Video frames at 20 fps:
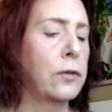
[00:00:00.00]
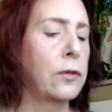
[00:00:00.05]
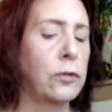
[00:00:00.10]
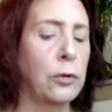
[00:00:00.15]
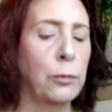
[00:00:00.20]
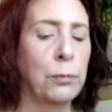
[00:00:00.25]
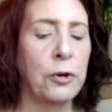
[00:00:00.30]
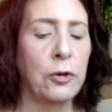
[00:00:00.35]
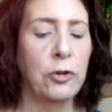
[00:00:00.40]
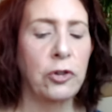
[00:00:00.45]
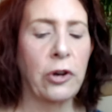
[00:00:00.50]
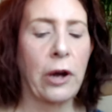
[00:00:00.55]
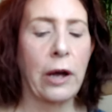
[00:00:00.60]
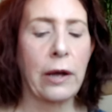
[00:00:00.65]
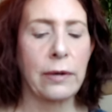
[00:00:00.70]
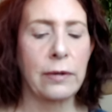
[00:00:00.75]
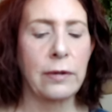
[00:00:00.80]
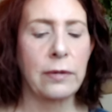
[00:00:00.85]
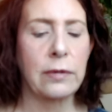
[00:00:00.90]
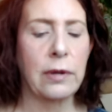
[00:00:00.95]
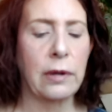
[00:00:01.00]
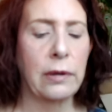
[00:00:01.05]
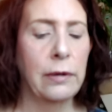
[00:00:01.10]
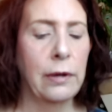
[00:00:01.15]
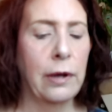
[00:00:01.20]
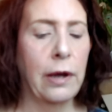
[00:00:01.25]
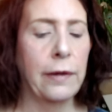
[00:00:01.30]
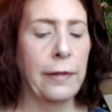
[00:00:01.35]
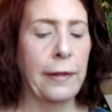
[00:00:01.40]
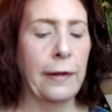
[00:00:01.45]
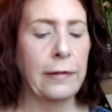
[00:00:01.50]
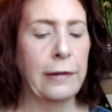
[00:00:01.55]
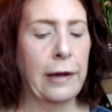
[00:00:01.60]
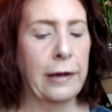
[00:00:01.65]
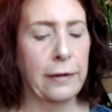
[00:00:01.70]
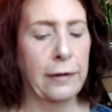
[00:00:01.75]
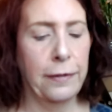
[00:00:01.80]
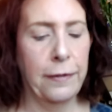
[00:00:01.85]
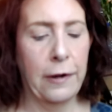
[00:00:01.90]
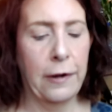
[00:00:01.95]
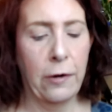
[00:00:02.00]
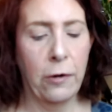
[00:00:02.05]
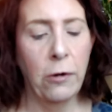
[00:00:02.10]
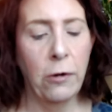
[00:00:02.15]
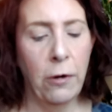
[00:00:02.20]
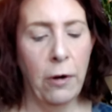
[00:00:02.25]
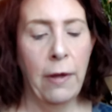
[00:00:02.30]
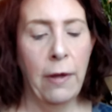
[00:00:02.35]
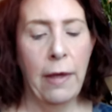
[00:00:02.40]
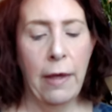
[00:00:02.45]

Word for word: the Super Shocks on the lid there.